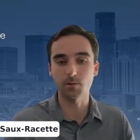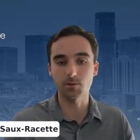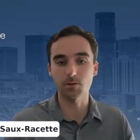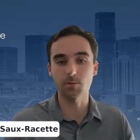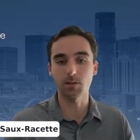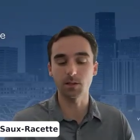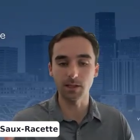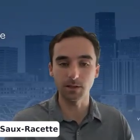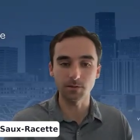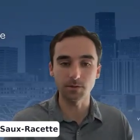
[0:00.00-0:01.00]
Which ultimately
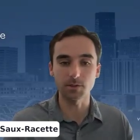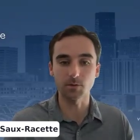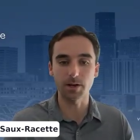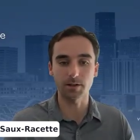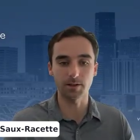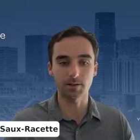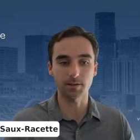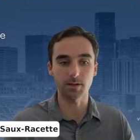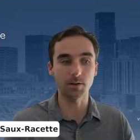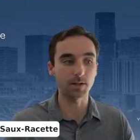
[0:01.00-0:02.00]
lives directly
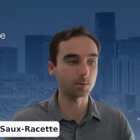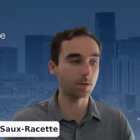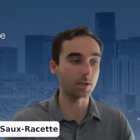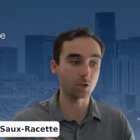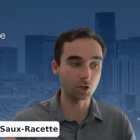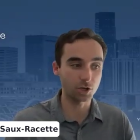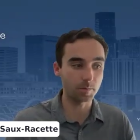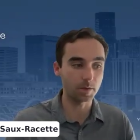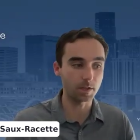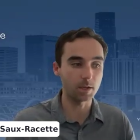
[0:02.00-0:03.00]
inside of your NetSuite and
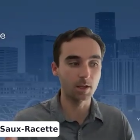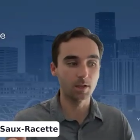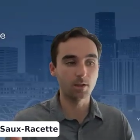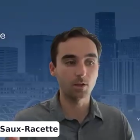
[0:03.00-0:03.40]
should be